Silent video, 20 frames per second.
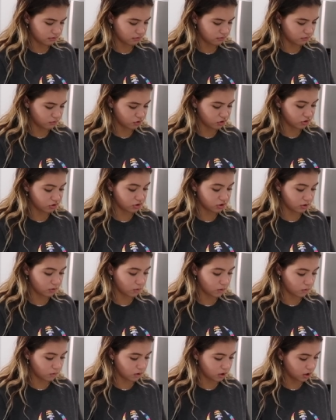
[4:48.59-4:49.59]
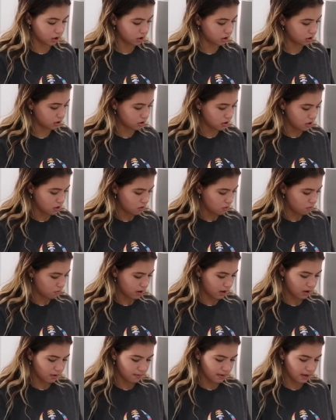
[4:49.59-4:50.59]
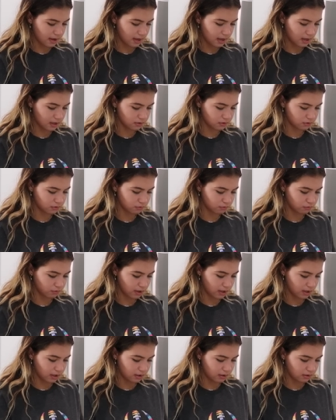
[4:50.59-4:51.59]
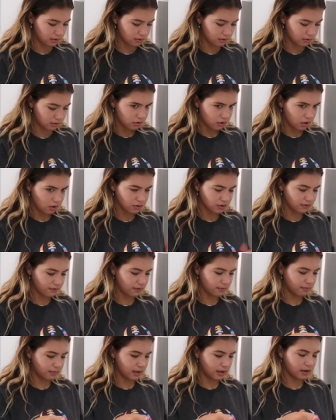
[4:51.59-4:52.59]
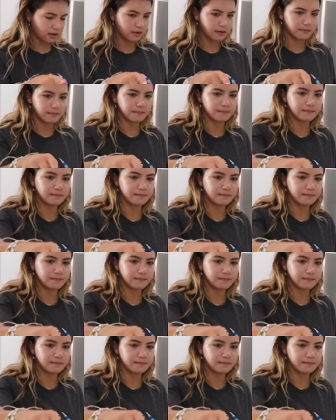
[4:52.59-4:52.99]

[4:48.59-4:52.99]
Which is so annoying. Why are my hands red? Oh, is it from that?